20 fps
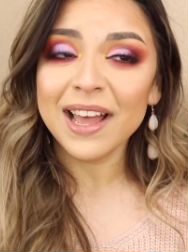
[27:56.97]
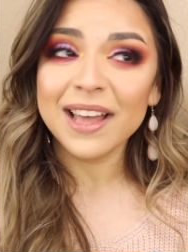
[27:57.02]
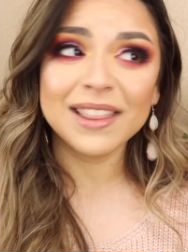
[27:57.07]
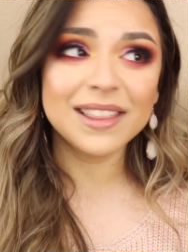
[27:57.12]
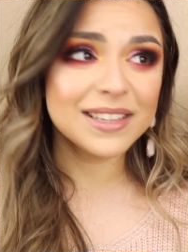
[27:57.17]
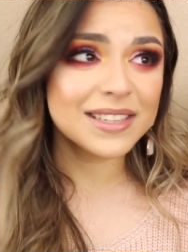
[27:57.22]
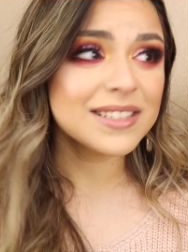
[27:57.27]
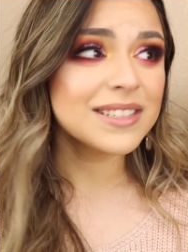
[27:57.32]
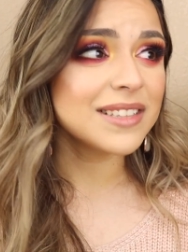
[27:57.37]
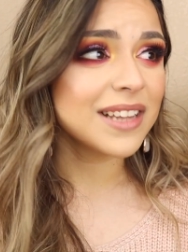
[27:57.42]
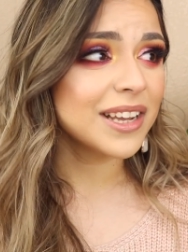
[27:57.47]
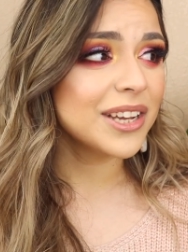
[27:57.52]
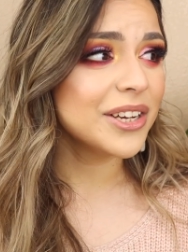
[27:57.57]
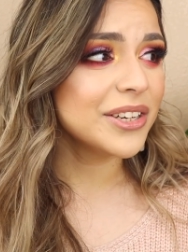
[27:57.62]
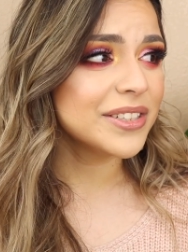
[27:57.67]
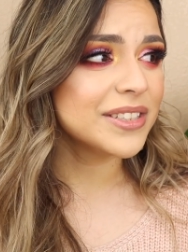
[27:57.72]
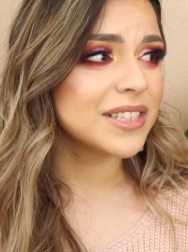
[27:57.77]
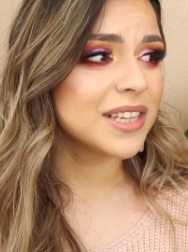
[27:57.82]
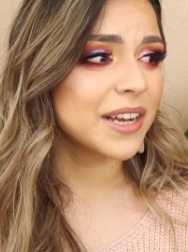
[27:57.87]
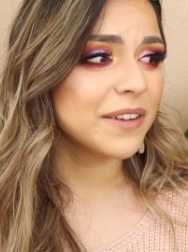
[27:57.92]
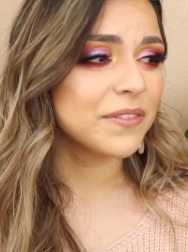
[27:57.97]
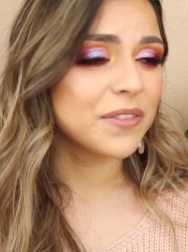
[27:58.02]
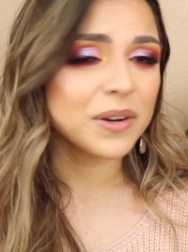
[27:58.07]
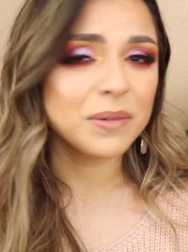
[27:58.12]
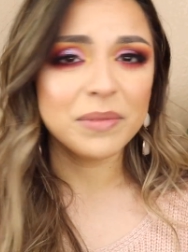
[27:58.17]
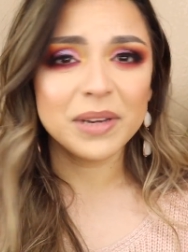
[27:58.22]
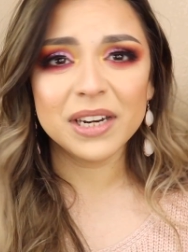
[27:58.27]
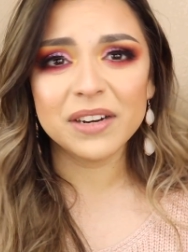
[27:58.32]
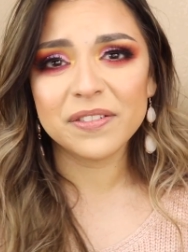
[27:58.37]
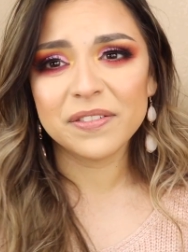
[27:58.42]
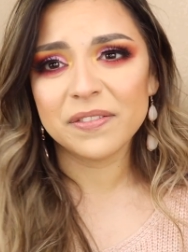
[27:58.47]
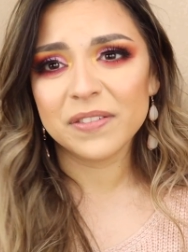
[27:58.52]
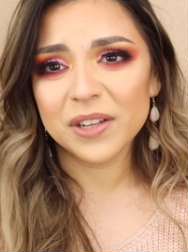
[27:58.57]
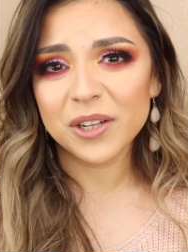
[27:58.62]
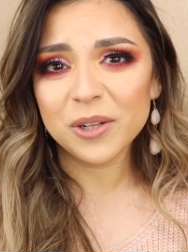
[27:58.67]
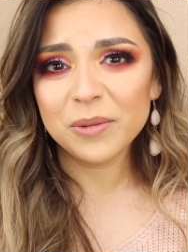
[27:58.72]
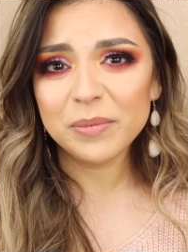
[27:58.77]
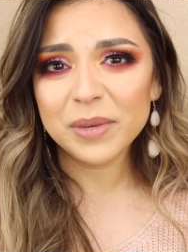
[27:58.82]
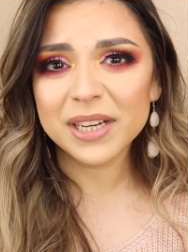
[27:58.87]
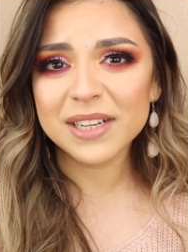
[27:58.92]
This is a good time for me to
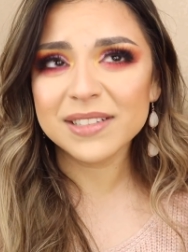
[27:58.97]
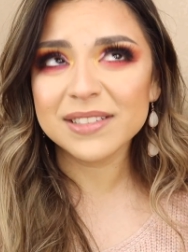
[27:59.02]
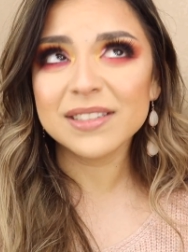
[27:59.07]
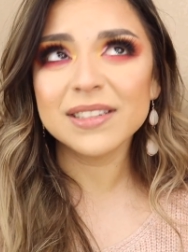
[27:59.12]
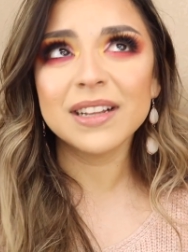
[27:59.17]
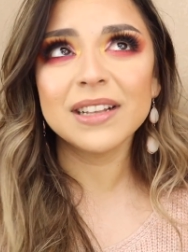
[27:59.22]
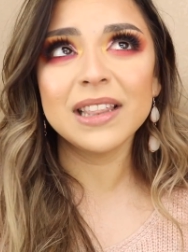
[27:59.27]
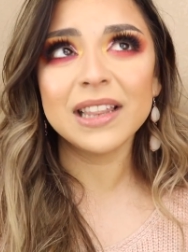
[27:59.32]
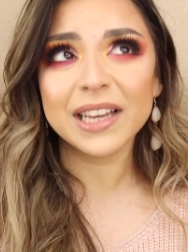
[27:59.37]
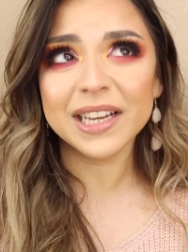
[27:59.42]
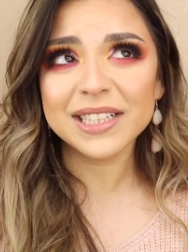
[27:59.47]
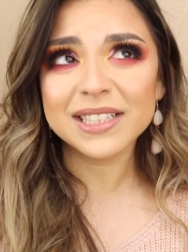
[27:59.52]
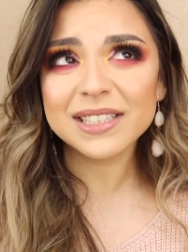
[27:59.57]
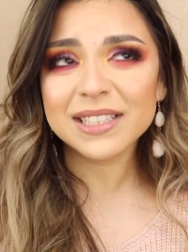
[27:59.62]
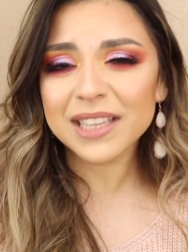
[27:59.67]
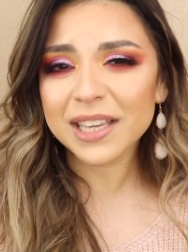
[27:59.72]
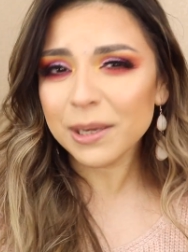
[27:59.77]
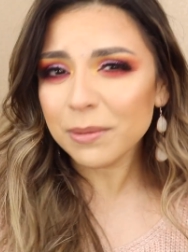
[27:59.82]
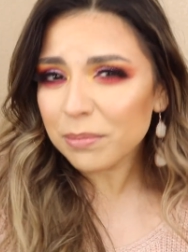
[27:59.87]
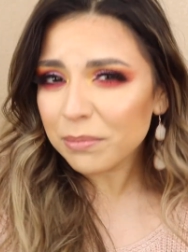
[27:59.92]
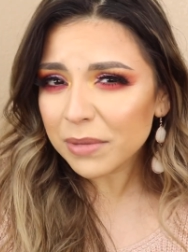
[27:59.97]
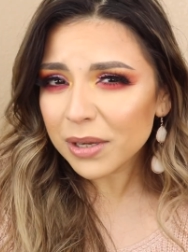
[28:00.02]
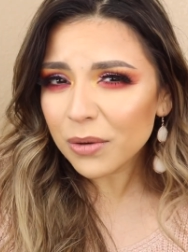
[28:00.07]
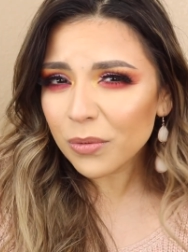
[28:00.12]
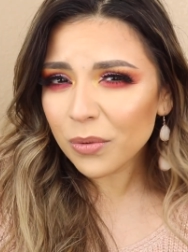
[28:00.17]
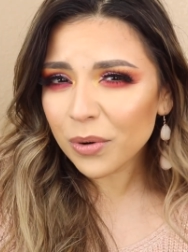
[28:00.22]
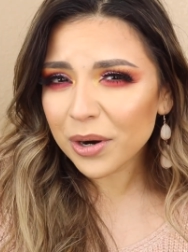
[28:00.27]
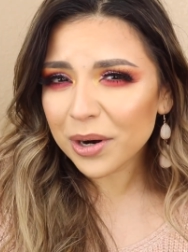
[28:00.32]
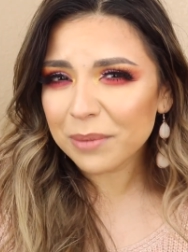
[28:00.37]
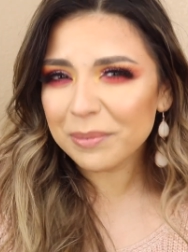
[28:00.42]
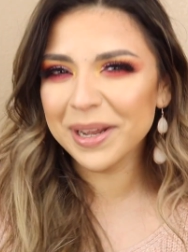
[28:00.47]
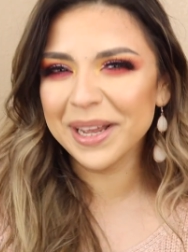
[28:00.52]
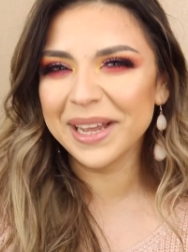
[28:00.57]
film because the lights keep me warm.